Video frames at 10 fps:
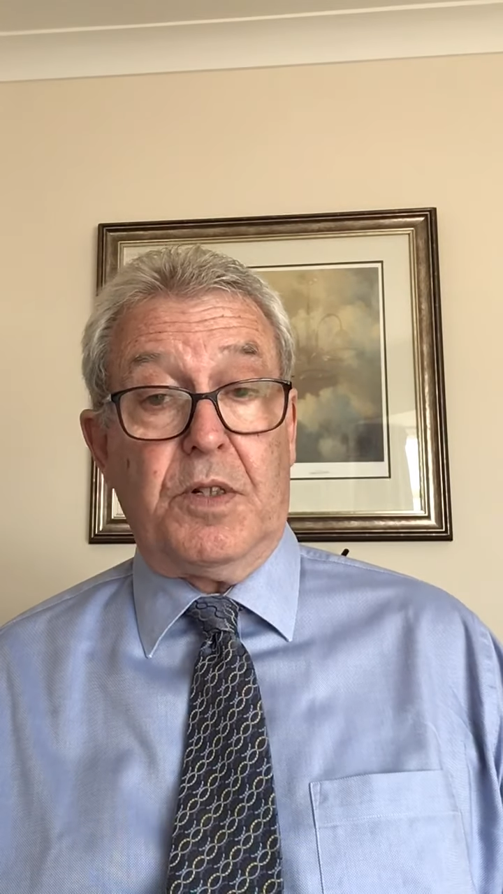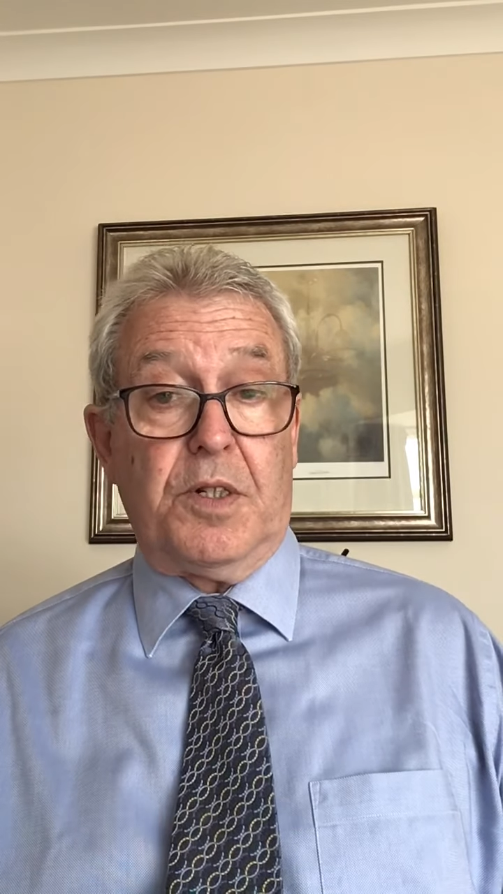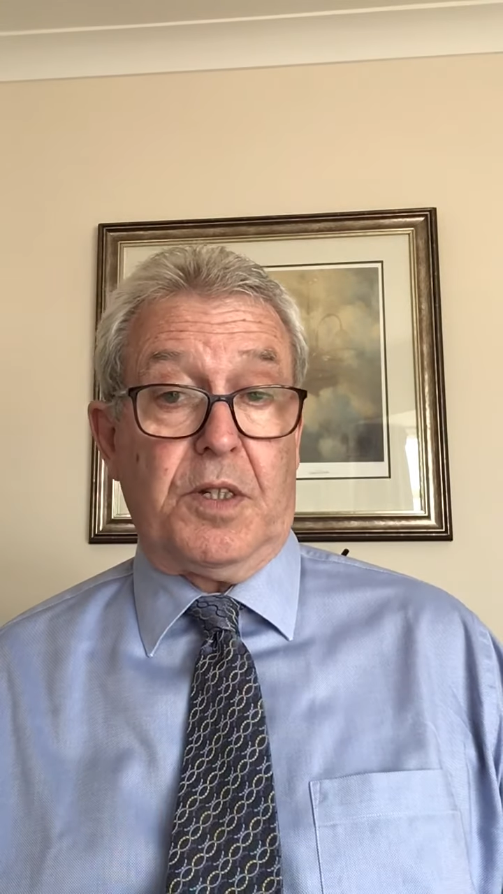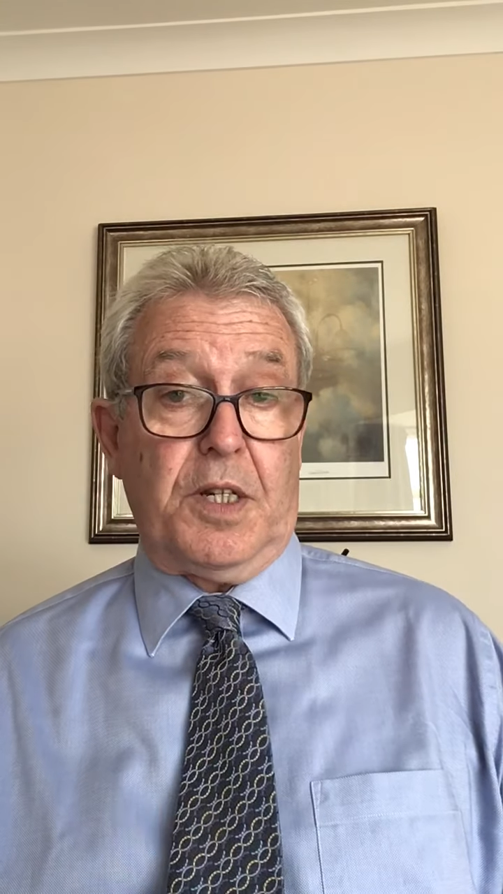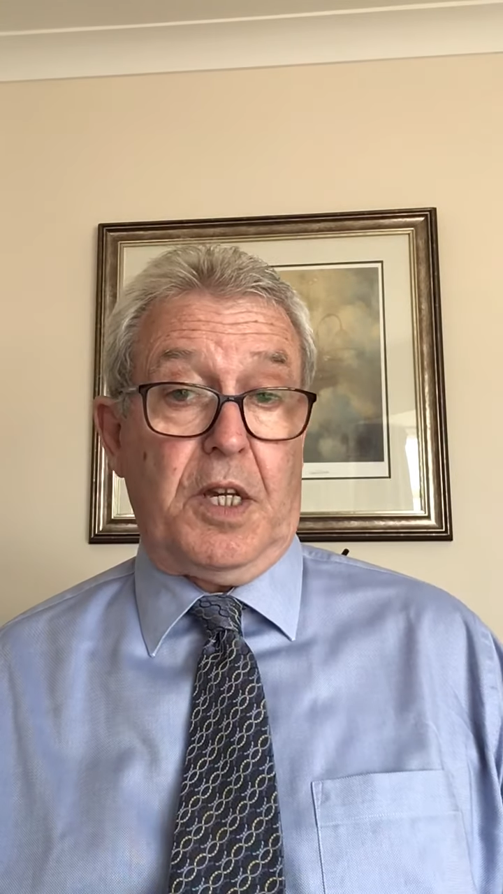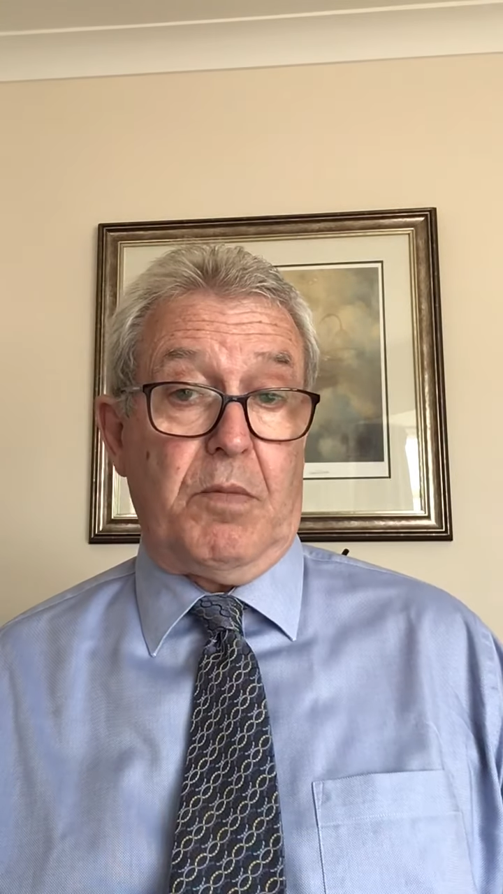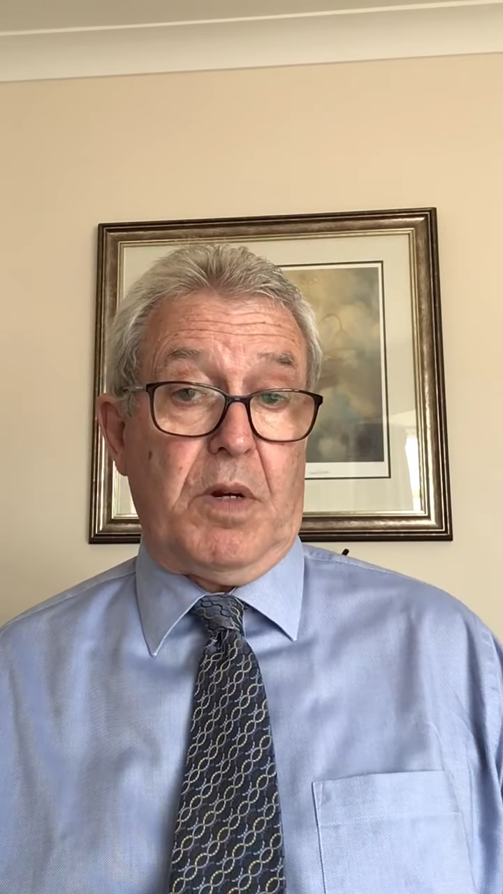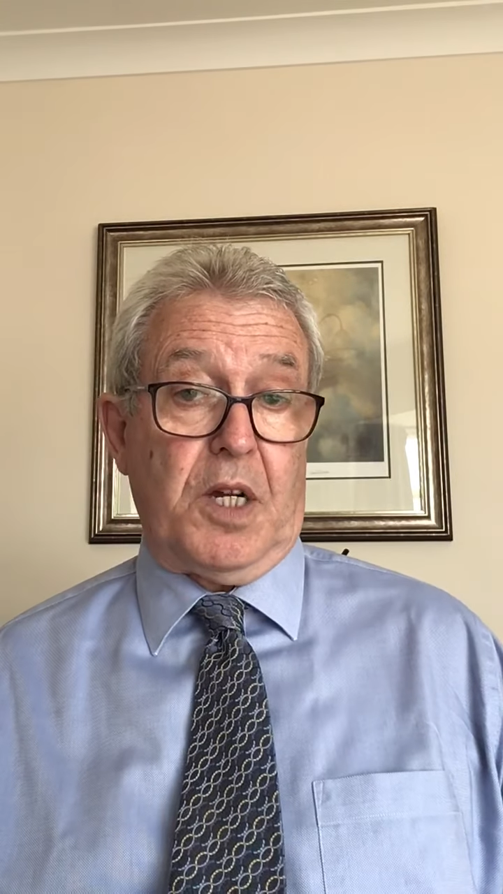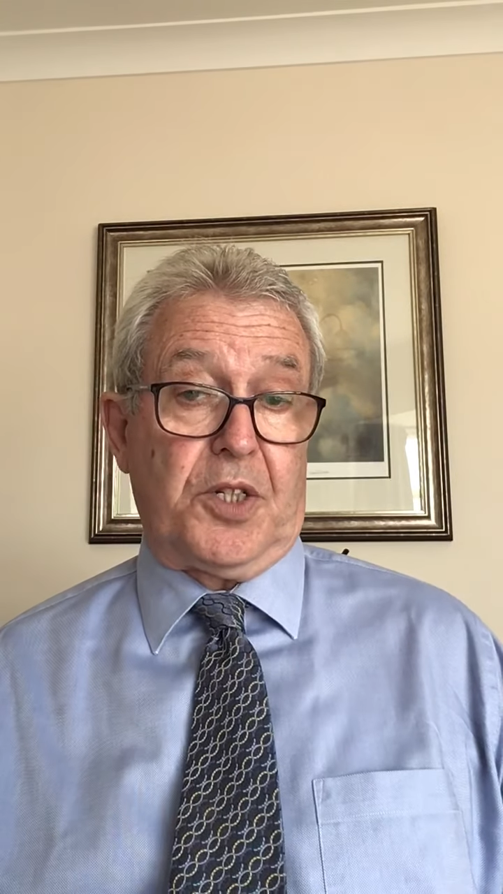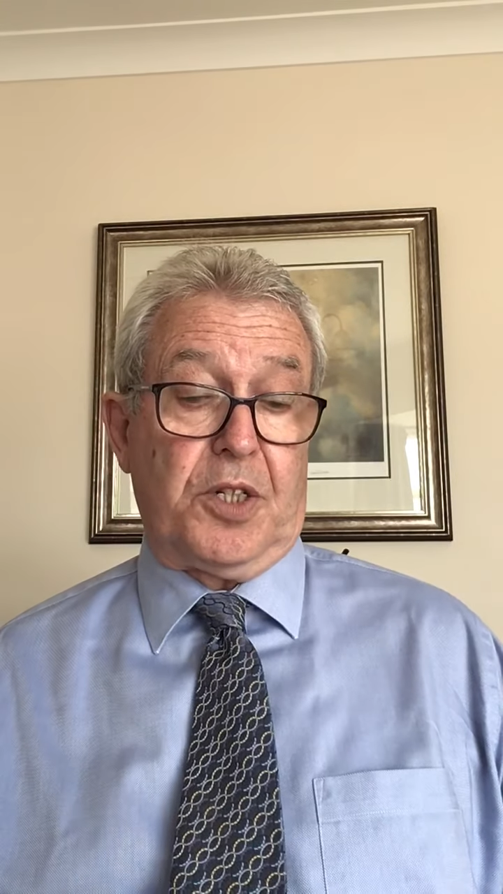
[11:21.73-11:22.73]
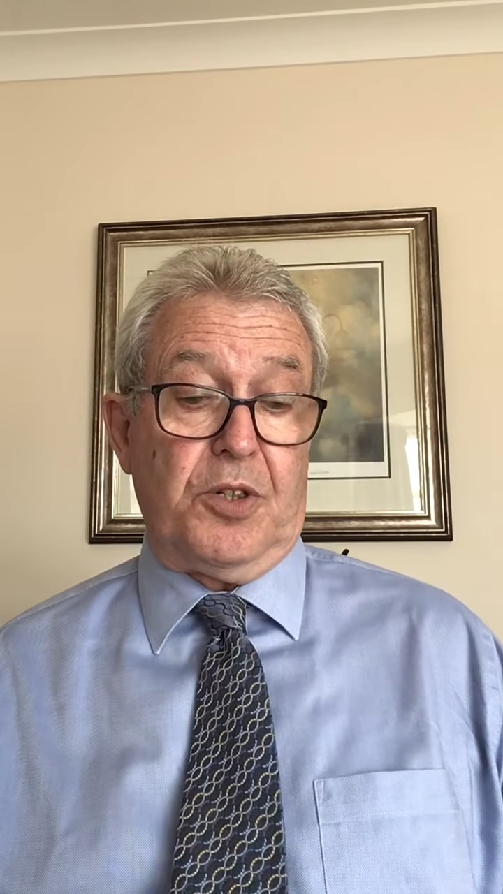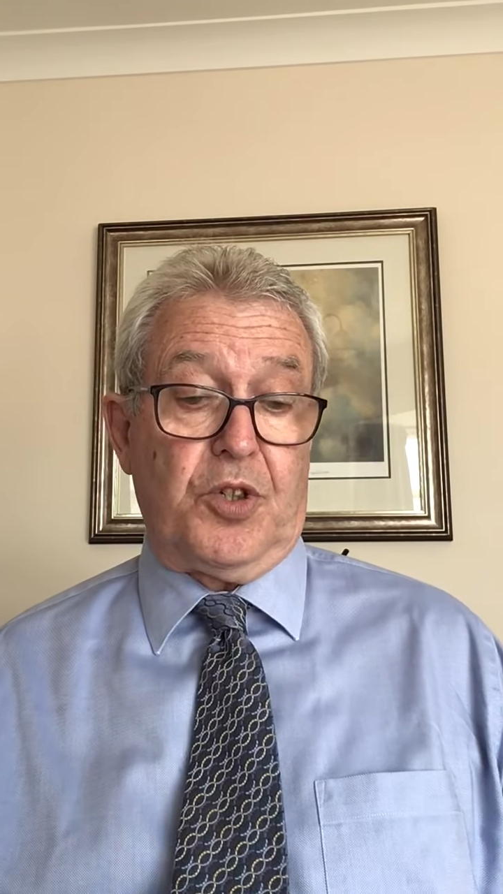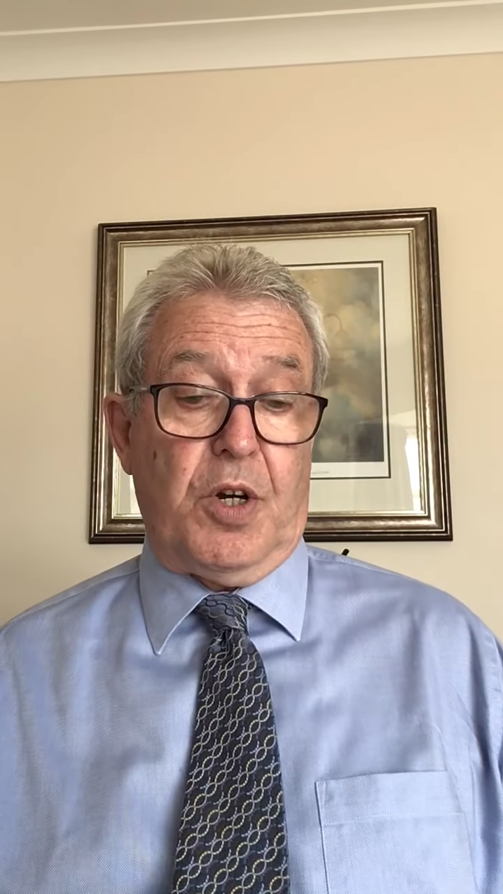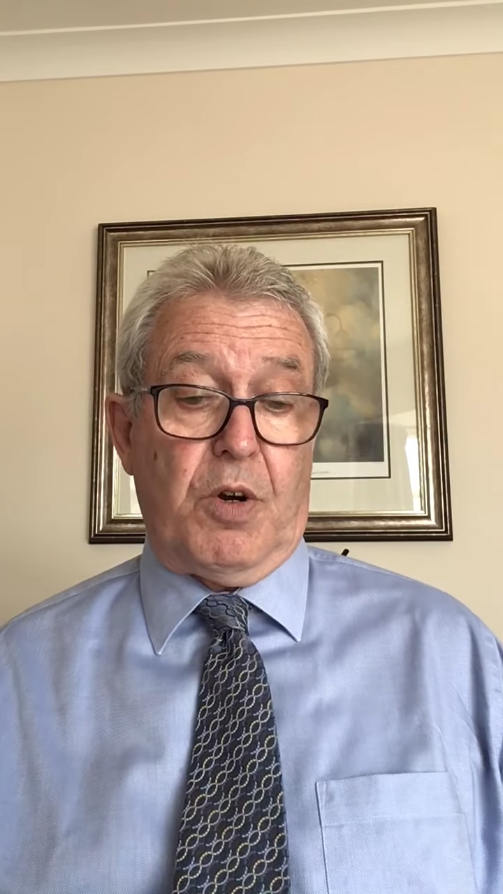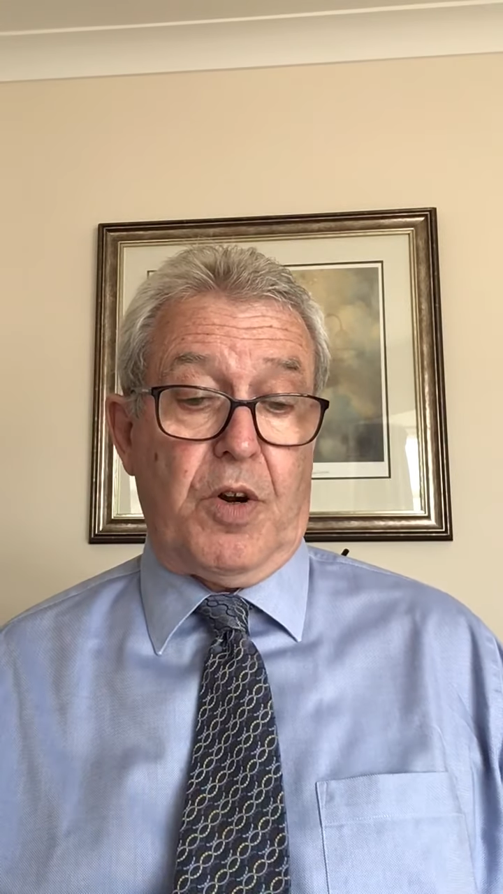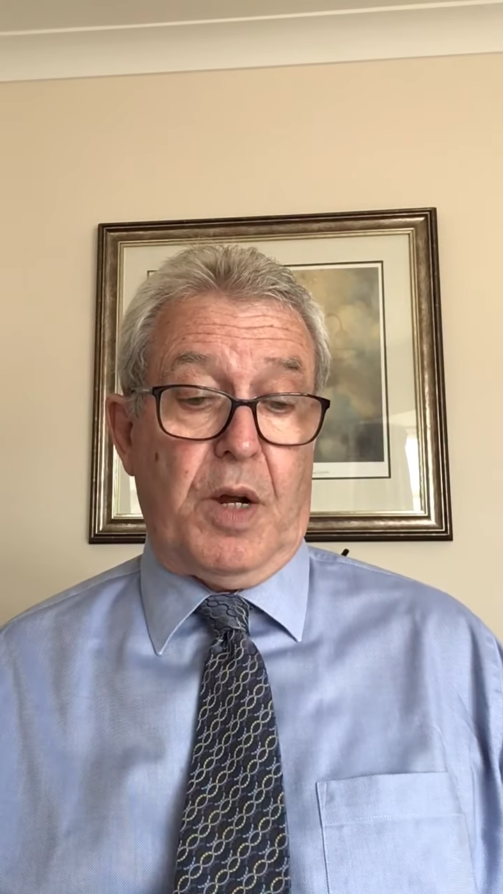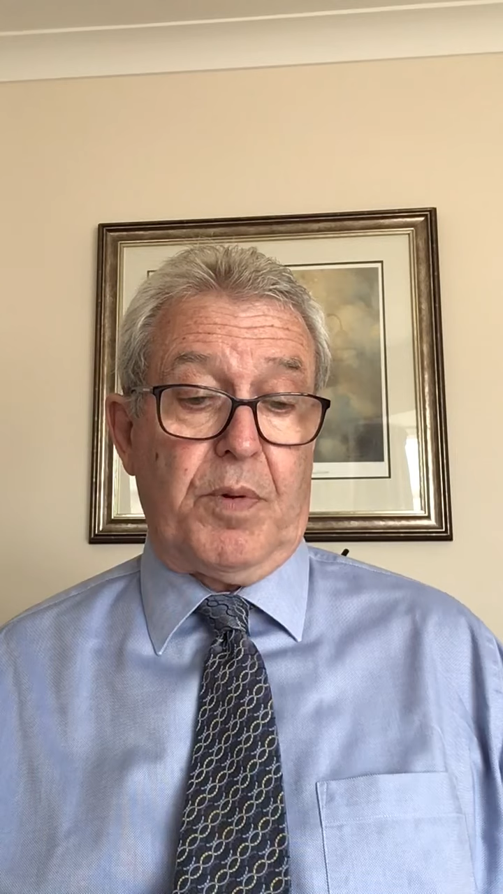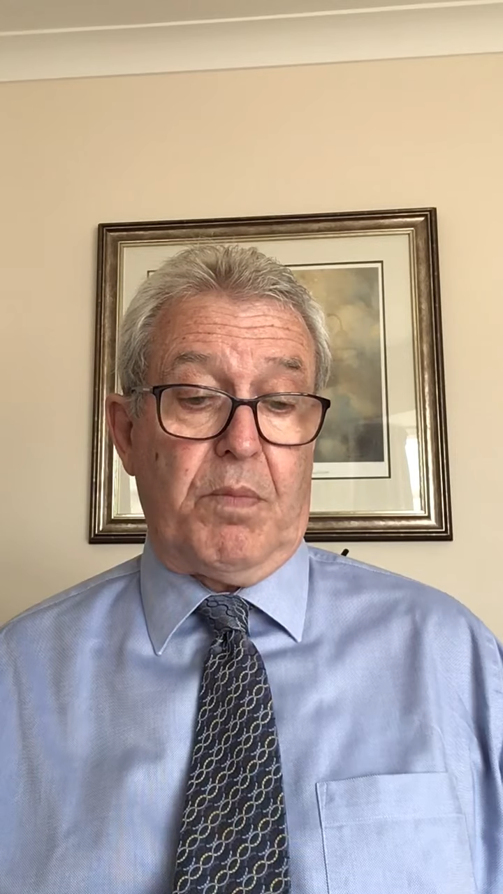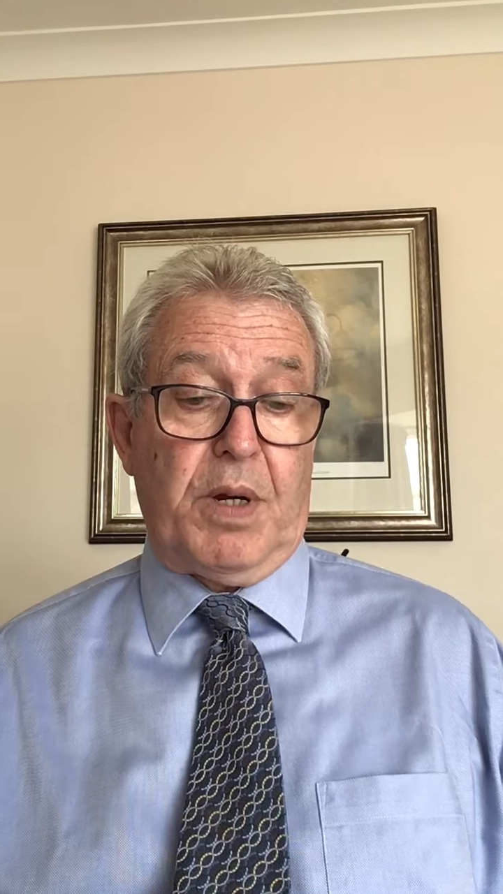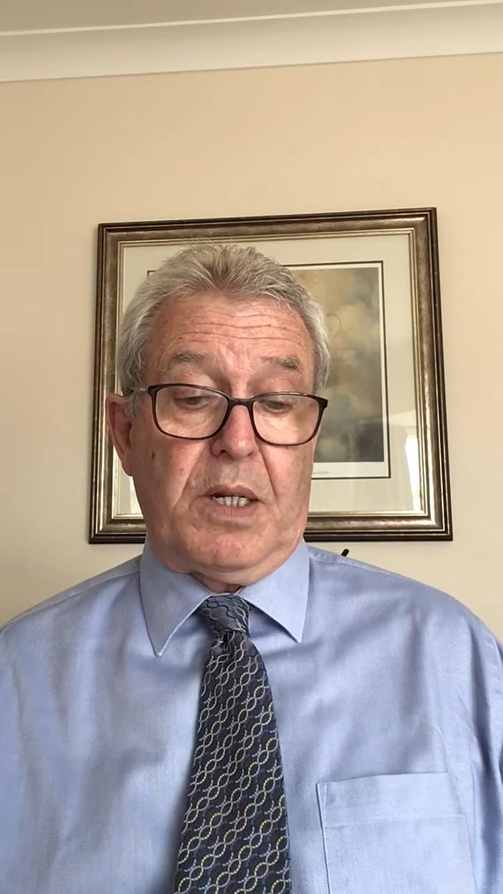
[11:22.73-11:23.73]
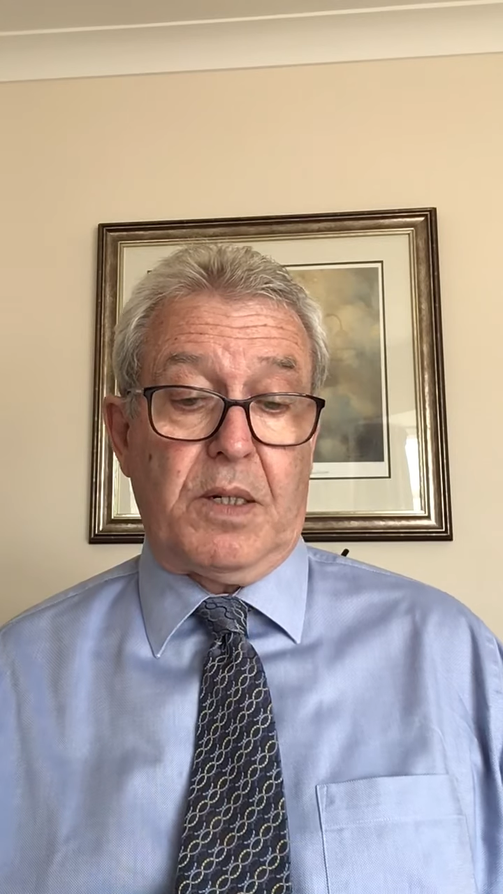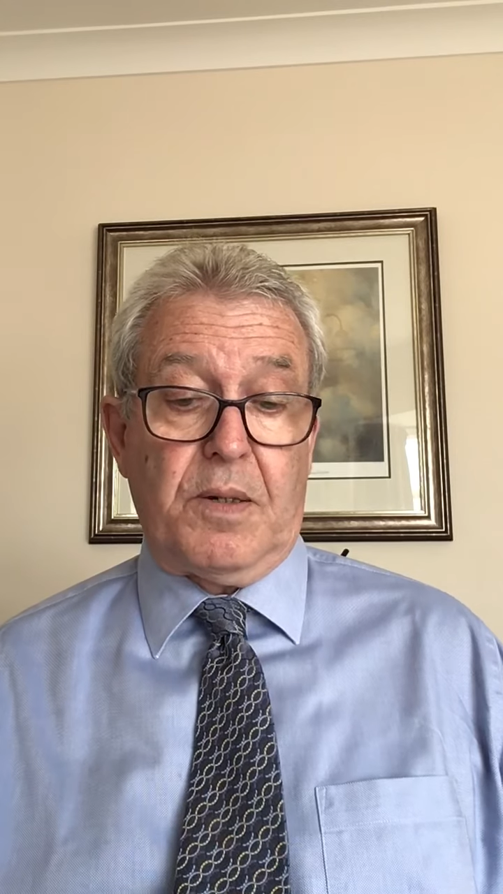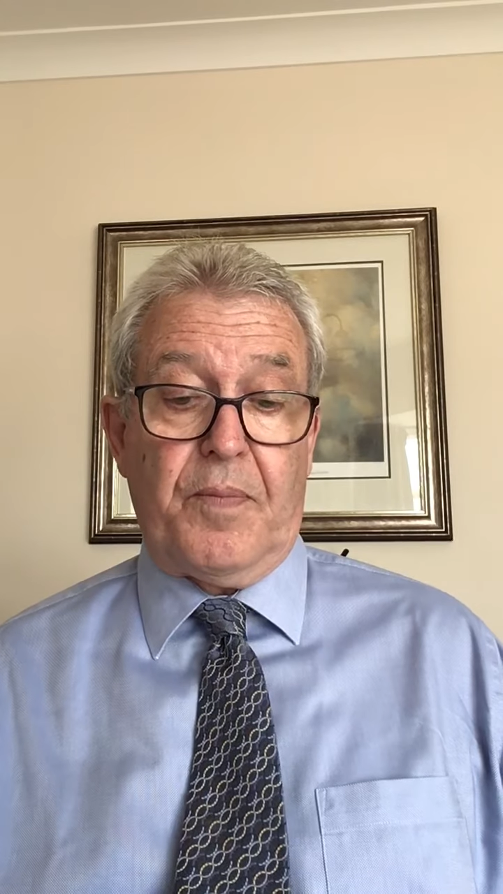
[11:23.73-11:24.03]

to the master controller up at Buchan.